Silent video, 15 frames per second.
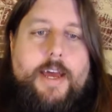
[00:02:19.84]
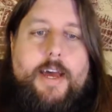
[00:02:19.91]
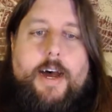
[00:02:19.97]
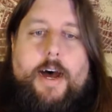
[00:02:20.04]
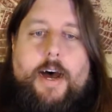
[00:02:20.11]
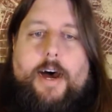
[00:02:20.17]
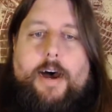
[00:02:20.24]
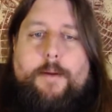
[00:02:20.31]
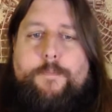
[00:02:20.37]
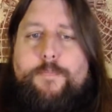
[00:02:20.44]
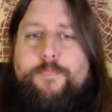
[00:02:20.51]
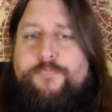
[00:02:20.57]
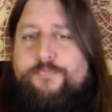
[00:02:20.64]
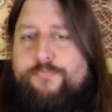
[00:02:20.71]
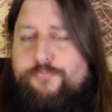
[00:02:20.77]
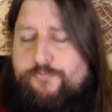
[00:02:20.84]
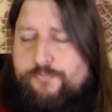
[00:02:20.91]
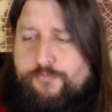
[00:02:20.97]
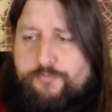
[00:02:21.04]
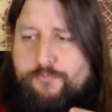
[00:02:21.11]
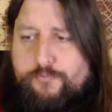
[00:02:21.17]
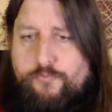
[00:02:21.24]
Um,
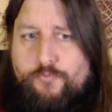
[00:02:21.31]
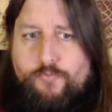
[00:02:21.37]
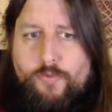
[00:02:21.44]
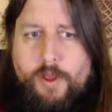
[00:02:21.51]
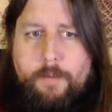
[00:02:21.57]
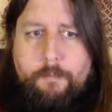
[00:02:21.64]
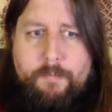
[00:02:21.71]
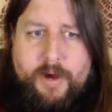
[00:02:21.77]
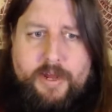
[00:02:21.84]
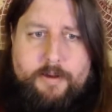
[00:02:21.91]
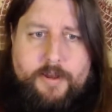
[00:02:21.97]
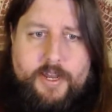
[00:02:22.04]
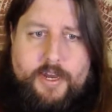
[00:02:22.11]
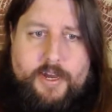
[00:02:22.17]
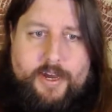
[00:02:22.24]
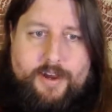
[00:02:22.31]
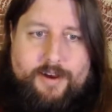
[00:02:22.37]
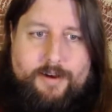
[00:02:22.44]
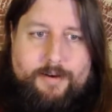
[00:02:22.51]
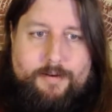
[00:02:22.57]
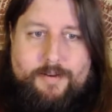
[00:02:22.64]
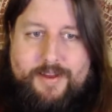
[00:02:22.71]
but
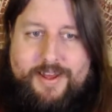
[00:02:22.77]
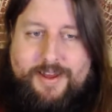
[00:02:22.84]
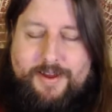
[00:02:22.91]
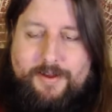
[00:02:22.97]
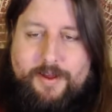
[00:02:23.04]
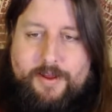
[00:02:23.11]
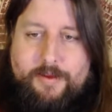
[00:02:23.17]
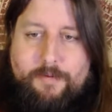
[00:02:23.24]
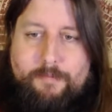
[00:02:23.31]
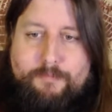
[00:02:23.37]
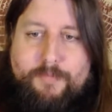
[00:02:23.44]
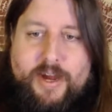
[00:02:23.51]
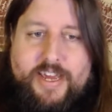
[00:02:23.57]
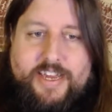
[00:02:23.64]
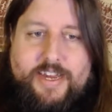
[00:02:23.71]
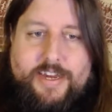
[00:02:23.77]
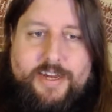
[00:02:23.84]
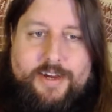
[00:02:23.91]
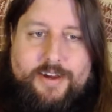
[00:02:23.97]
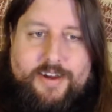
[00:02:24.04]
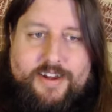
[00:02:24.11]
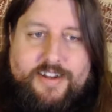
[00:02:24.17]
uh, by
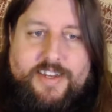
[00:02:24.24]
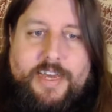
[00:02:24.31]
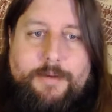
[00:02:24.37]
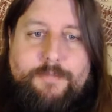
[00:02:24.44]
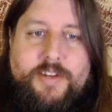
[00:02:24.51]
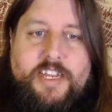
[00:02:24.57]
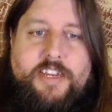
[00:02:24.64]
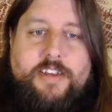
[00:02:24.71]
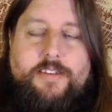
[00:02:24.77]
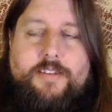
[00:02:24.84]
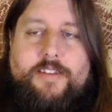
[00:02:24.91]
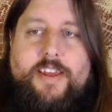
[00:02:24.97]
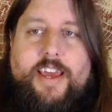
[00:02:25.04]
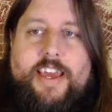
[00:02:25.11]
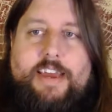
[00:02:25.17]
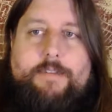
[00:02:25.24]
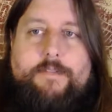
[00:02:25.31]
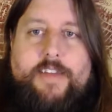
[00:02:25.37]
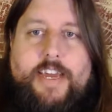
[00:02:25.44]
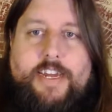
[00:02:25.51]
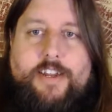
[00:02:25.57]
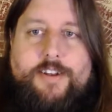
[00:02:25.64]
uh, attempting to
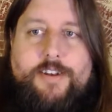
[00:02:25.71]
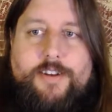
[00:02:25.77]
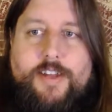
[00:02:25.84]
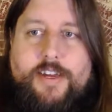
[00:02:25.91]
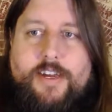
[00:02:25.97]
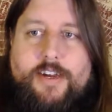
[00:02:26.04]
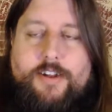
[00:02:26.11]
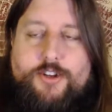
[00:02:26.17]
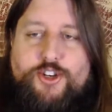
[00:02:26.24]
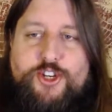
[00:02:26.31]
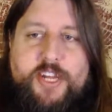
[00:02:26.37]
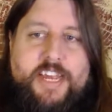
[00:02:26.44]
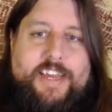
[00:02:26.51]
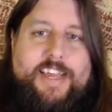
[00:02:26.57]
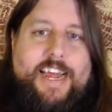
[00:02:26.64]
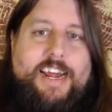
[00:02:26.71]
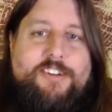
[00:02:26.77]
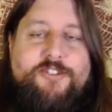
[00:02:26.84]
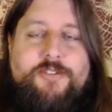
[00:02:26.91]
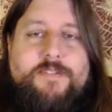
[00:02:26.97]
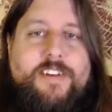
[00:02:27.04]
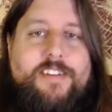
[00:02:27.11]
have that uh,
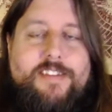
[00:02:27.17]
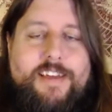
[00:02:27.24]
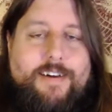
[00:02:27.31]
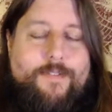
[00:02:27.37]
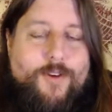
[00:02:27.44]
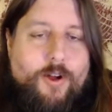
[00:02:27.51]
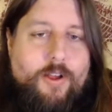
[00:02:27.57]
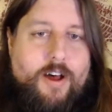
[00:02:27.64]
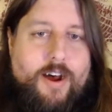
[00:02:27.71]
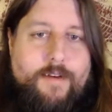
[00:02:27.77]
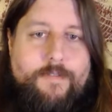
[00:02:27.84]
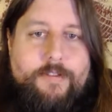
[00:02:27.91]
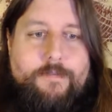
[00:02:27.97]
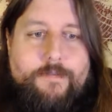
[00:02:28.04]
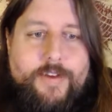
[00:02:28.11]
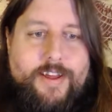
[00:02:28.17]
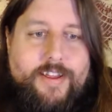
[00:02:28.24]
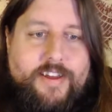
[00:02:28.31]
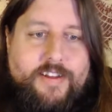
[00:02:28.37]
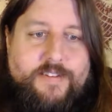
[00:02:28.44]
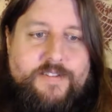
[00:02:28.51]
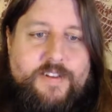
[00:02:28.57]
jackassery level of the
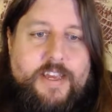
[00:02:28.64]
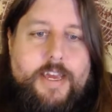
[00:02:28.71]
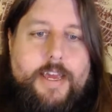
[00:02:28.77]
villains,